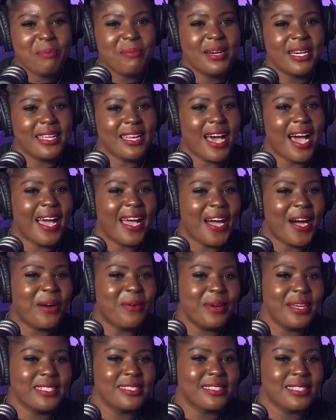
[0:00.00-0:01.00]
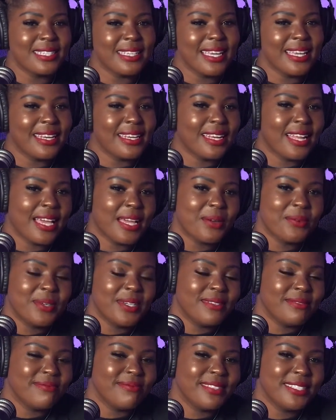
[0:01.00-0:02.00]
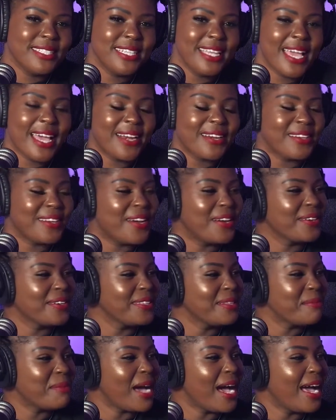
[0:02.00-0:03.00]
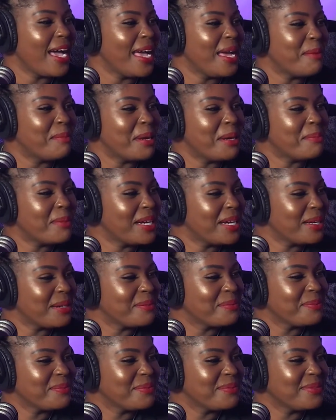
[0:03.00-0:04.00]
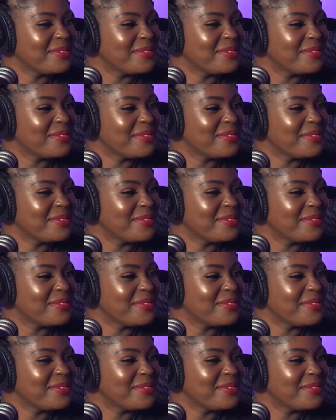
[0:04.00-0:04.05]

But I always look at it like, well, she had her longer than I had my mom.